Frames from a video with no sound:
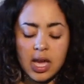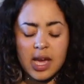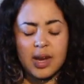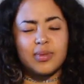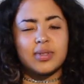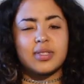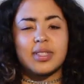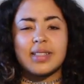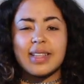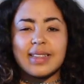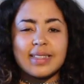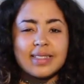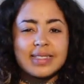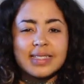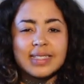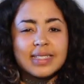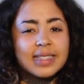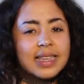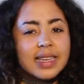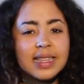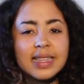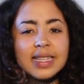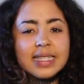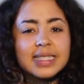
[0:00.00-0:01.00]
I went to like
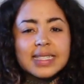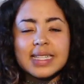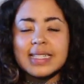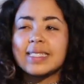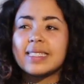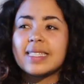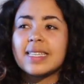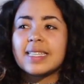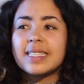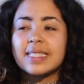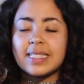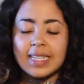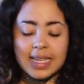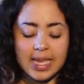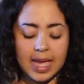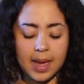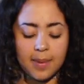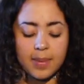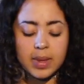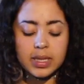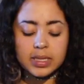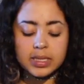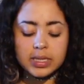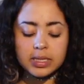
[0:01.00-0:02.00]
Skillet and 6
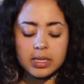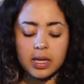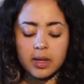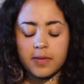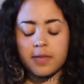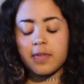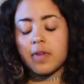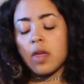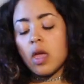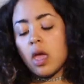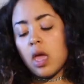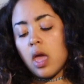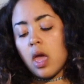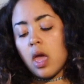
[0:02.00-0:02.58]
AM and stuff.